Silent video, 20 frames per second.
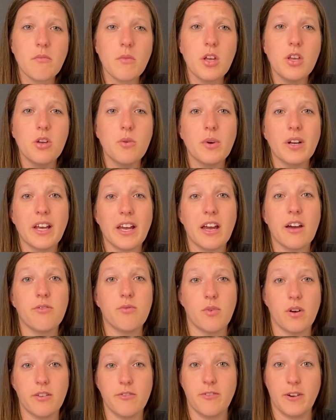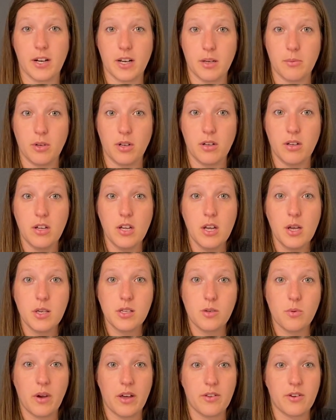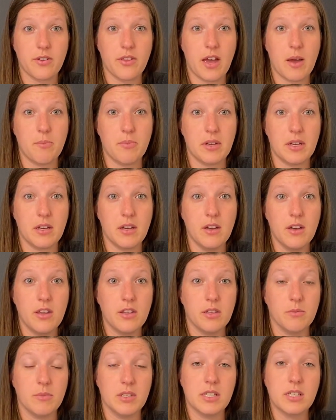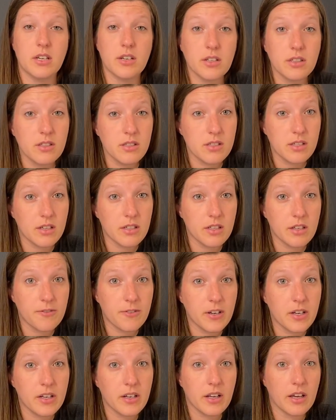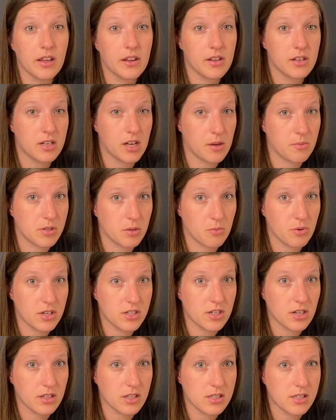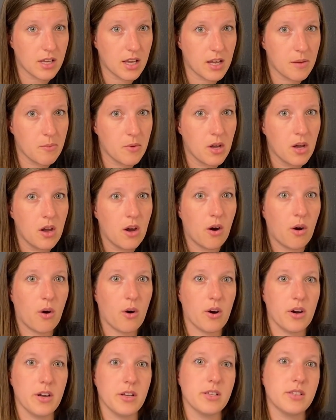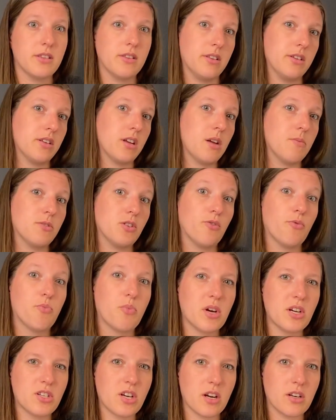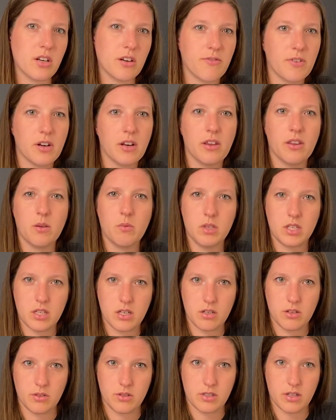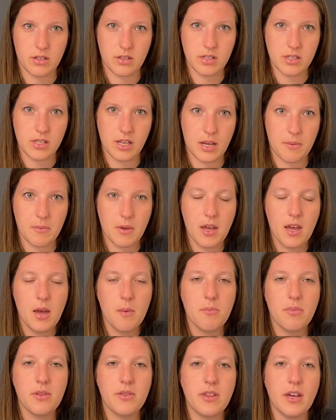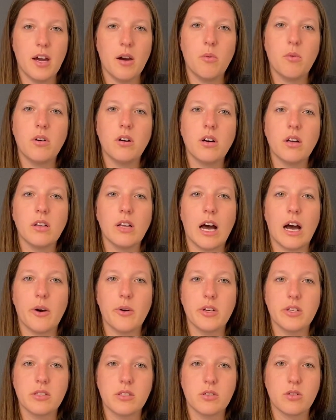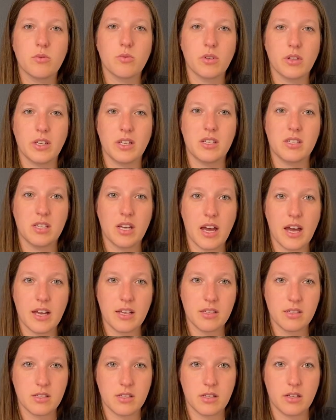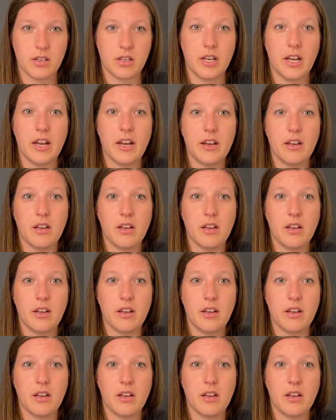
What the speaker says: you want to have one variable. So whether that be the materials are different and the types of bridge are the same, or it's the types of bridge are different and the materials are the same. But that will allow us to really test and